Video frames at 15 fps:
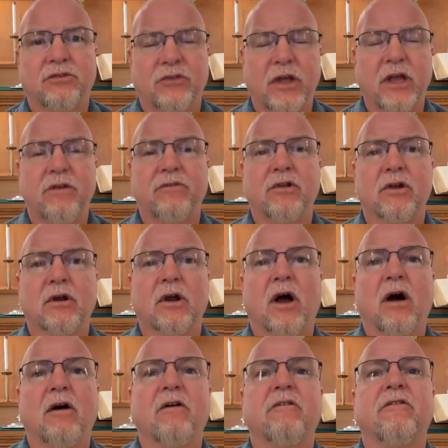the Savior
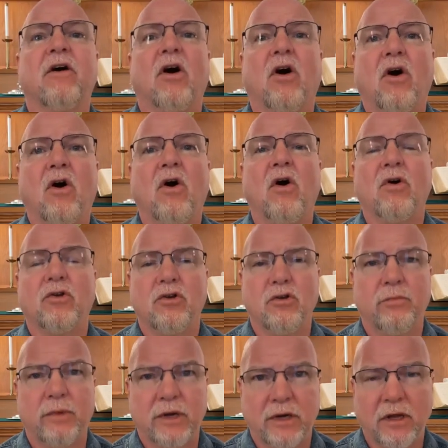of all
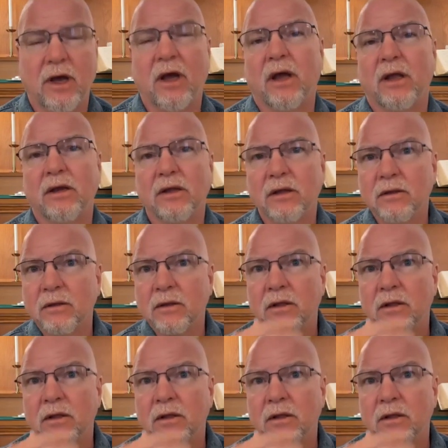humankind.